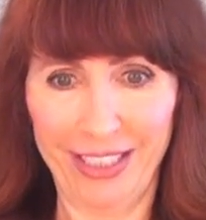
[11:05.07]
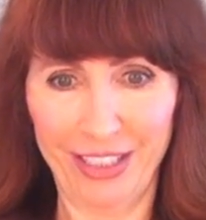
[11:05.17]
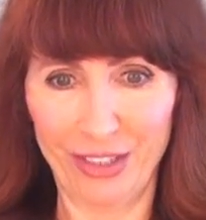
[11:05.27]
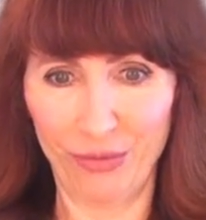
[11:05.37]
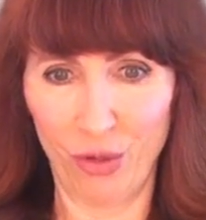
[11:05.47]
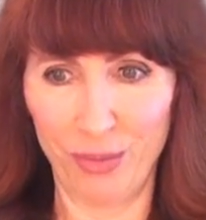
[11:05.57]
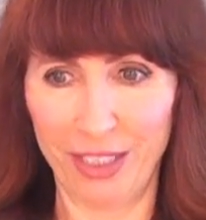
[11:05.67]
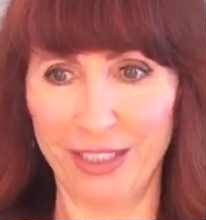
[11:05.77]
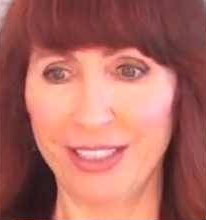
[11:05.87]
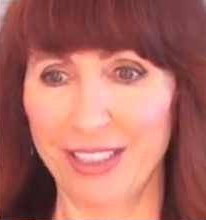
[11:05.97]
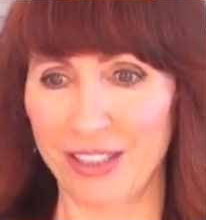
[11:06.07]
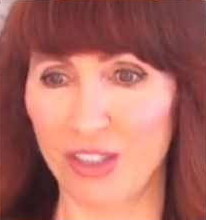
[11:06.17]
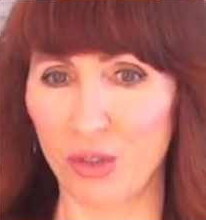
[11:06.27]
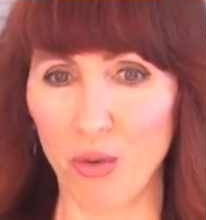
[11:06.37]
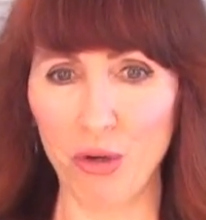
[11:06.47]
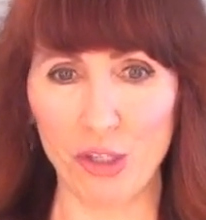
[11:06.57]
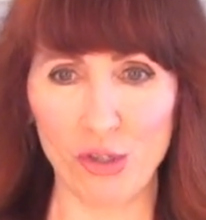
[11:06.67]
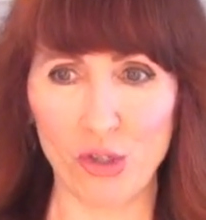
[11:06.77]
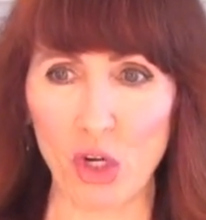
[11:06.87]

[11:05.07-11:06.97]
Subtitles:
and it's forming this gorgeous